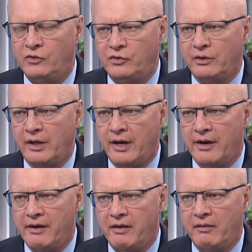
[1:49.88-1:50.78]
means
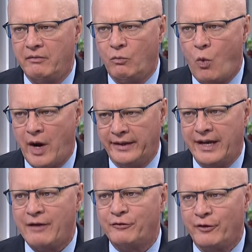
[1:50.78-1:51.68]

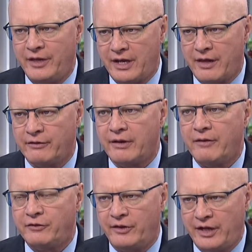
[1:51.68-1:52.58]
one after the other
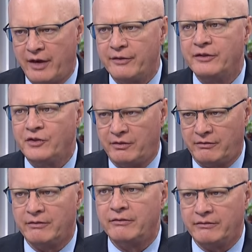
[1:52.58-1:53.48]
after the other? Sequential
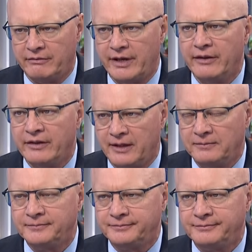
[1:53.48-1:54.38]
rate cuts. Right, and just
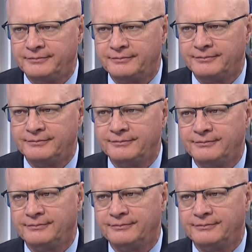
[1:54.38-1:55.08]
for context,